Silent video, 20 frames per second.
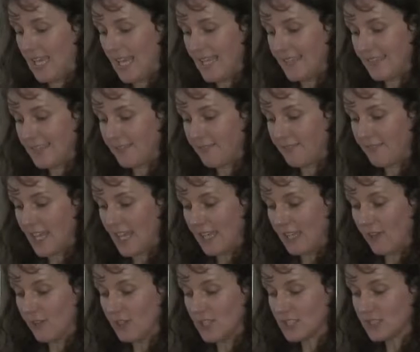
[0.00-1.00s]
And the
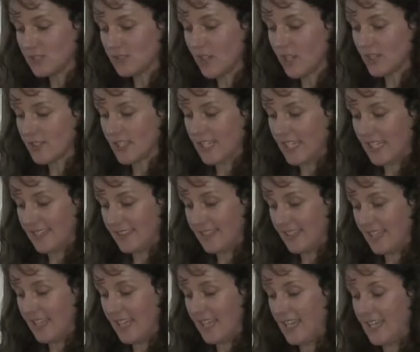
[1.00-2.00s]
feather is not at
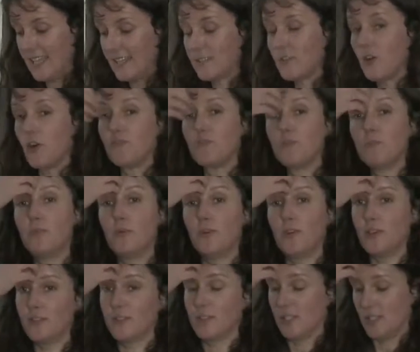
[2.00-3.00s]
the end of a
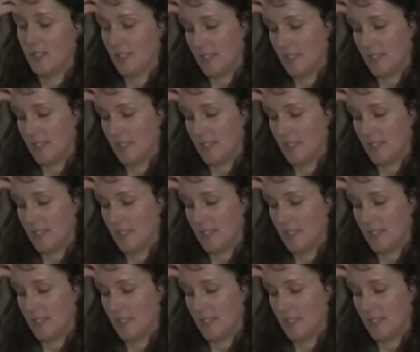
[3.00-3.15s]
bird.